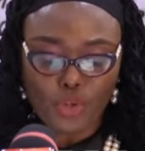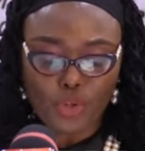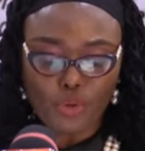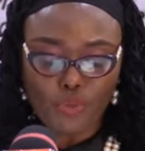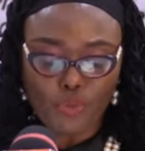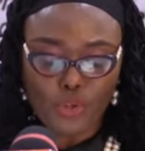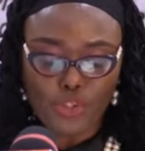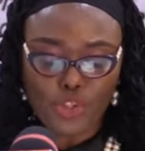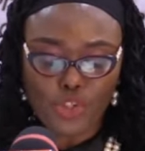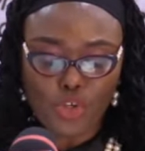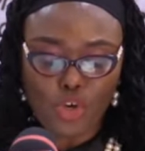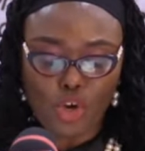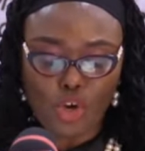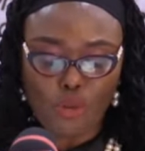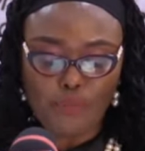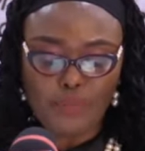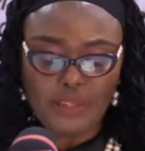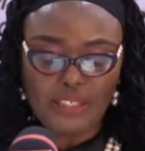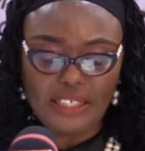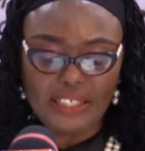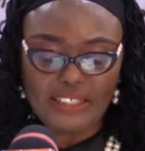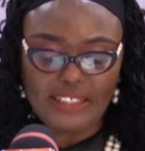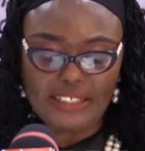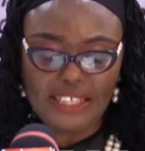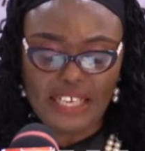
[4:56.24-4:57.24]
which
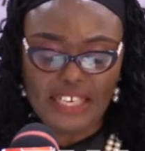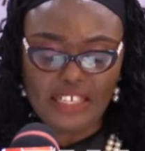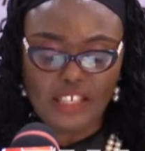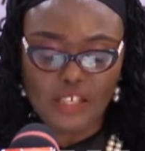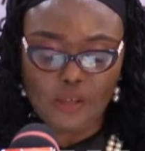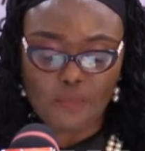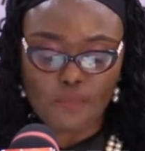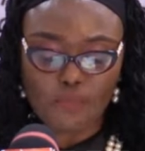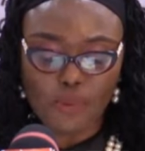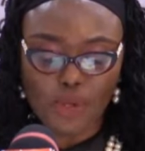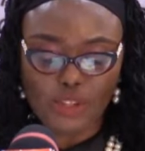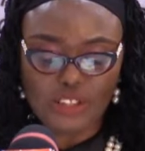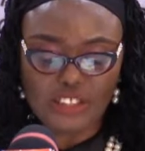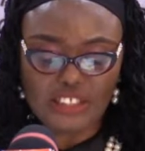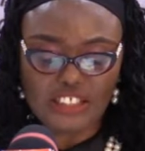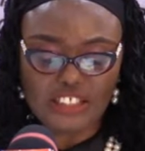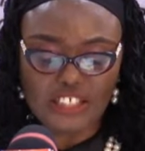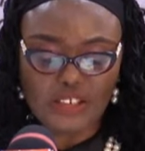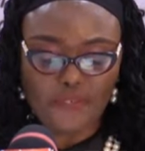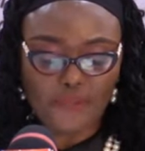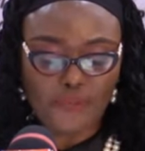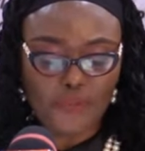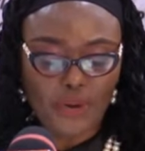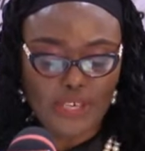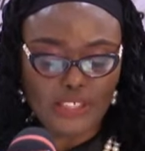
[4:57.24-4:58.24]
culminated in
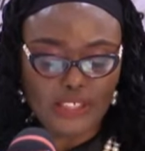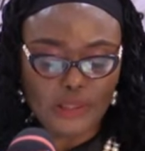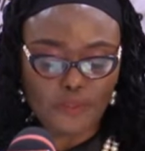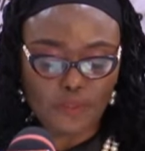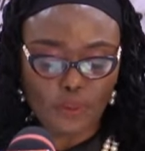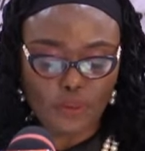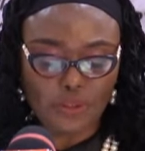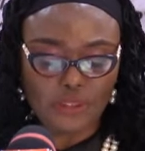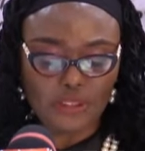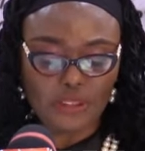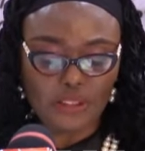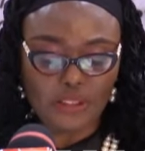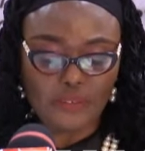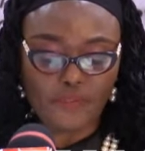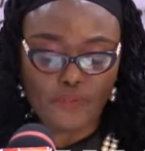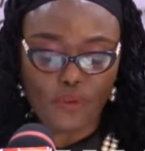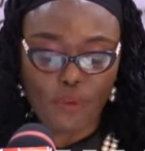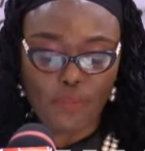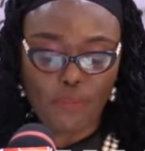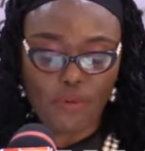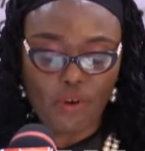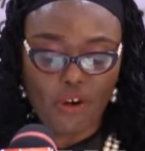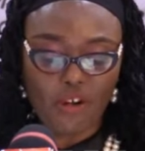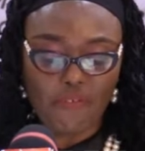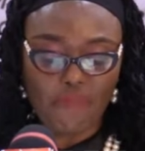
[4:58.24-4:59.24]
positive responses
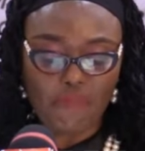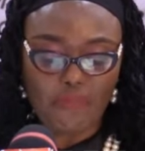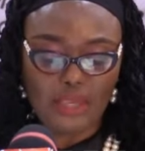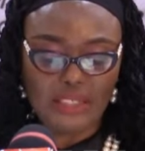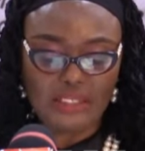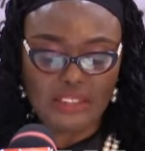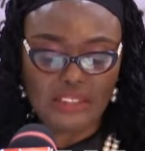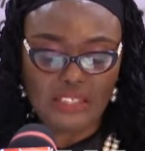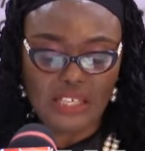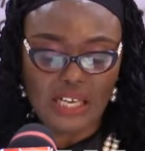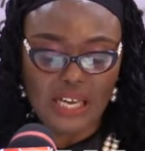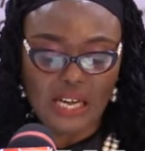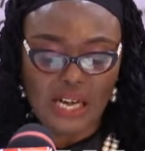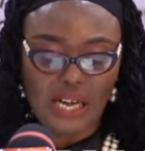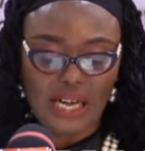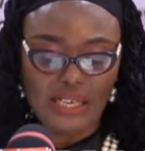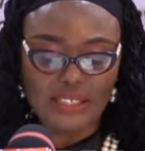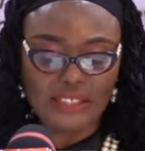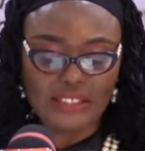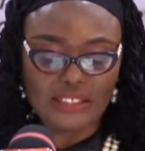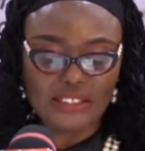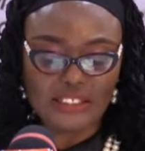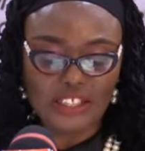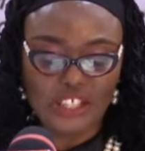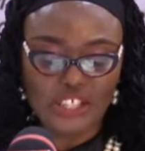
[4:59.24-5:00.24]
from government
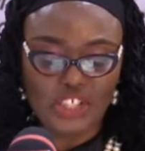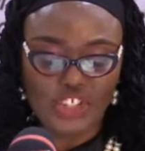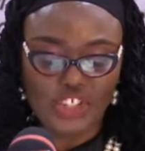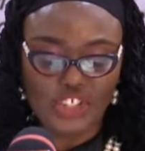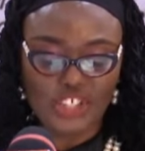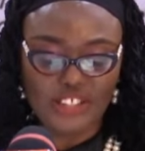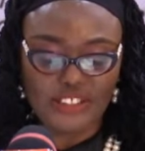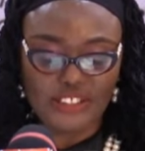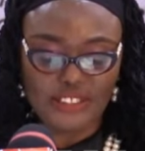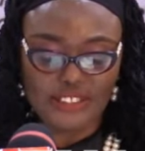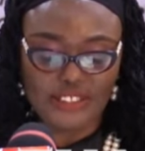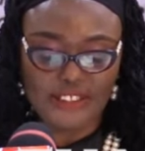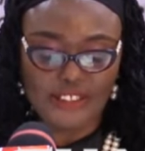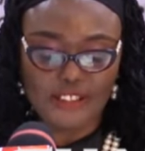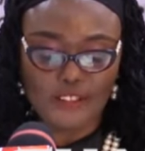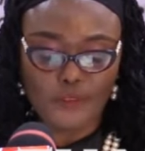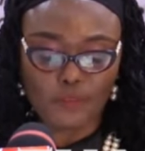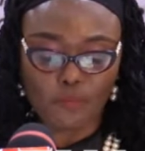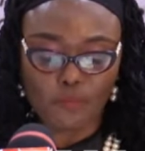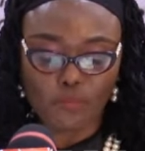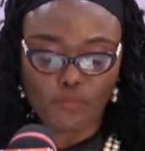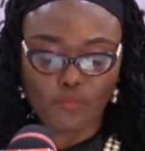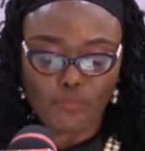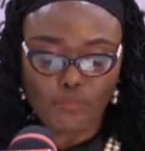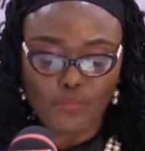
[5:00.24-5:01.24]
and its agencies.
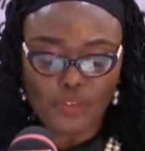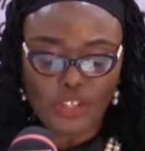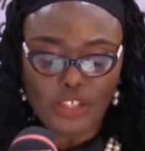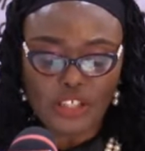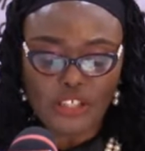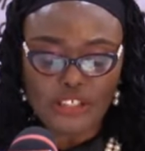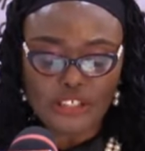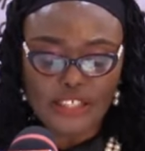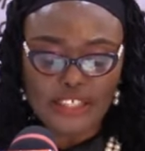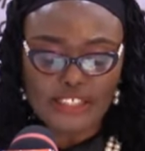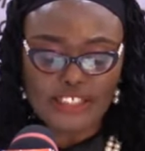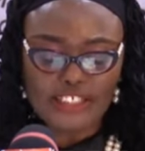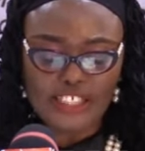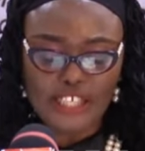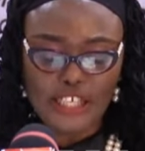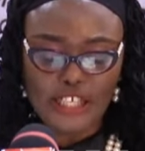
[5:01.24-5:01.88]
These